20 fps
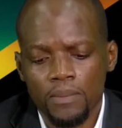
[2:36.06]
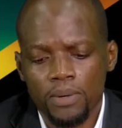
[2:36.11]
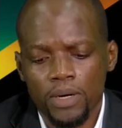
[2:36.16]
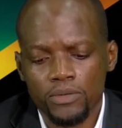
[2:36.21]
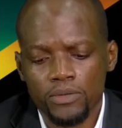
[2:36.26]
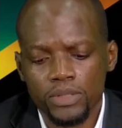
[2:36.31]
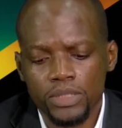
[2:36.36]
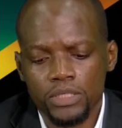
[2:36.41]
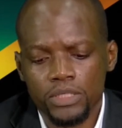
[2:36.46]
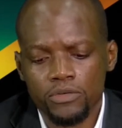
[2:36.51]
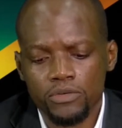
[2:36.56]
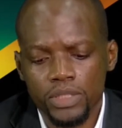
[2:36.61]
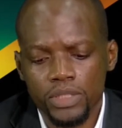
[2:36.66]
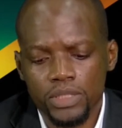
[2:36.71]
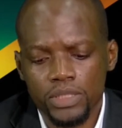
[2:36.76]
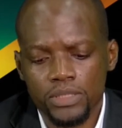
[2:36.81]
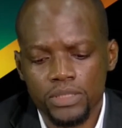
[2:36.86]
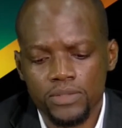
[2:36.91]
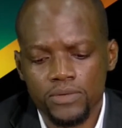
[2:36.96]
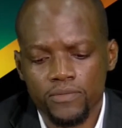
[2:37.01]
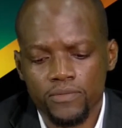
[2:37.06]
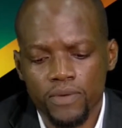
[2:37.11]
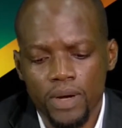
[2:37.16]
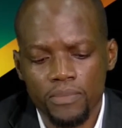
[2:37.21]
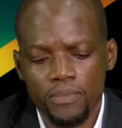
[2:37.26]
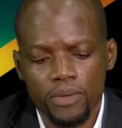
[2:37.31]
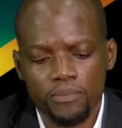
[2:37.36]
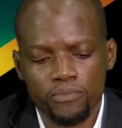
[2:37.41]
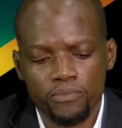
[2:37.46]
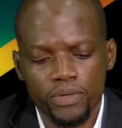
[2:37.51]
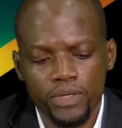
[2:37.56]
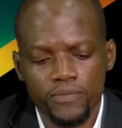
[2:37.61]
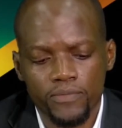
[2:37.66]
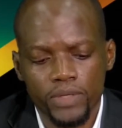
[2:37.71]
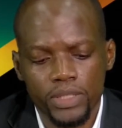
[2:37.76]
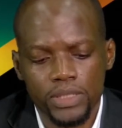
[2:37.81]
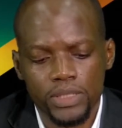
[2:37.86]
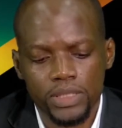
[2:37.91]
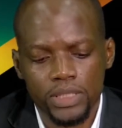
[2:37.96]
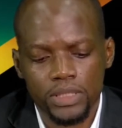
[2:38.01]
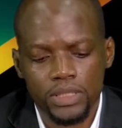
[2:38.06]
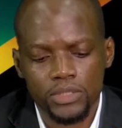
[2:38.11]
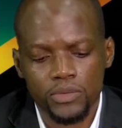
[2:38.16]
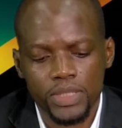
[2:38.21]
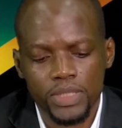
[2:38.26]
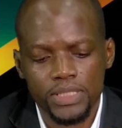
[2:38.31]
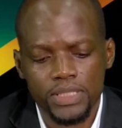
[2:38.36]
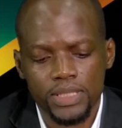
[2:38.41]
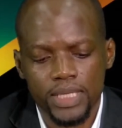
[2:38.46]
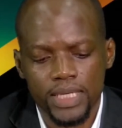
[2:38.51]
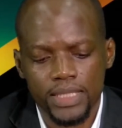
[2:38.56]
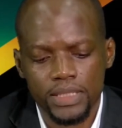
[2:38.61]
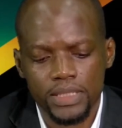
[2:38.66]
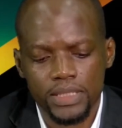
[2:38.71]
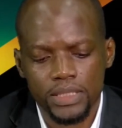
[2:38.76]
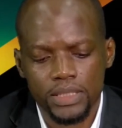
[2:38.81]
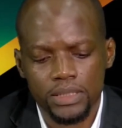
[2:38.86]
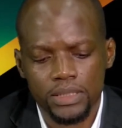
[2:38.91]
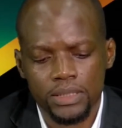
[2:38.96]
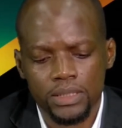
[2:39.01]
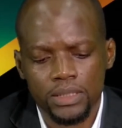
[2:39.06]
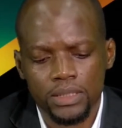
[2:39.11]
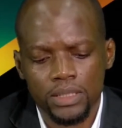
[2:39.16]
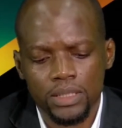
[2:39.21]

pound decrease from the previous year, 2019,